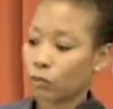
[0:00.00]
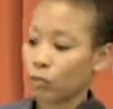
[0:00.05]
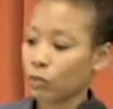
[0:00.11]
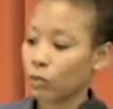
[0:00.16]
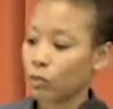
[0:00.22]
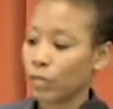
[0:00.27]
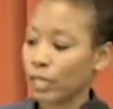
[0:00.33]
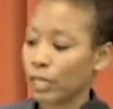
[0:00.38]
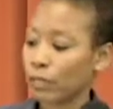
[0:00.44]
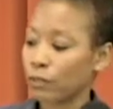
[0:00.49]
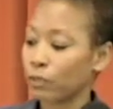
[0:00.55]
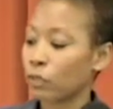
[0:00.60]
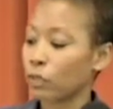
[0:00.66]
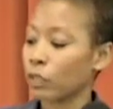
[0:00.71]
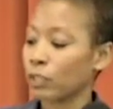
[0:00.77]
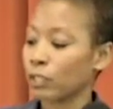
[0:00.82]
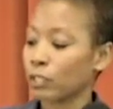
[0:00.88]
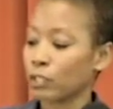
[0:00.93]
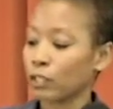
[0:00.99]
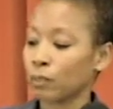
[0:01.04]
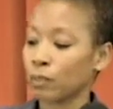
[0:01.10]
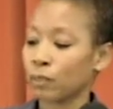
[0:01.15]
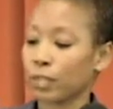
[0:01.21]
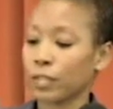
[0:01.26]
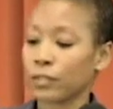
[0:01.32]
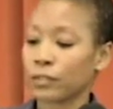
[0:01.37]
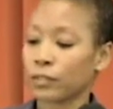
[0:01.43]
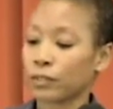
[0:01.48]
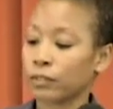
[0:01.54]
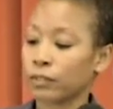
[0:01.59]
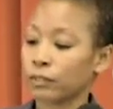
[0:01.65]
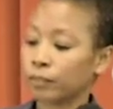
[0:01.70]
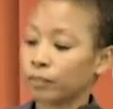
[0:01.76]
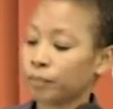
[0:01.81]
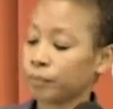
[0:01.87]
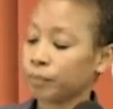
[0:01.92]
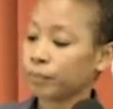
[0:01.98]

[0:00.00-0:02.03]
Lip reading: do that early in the process.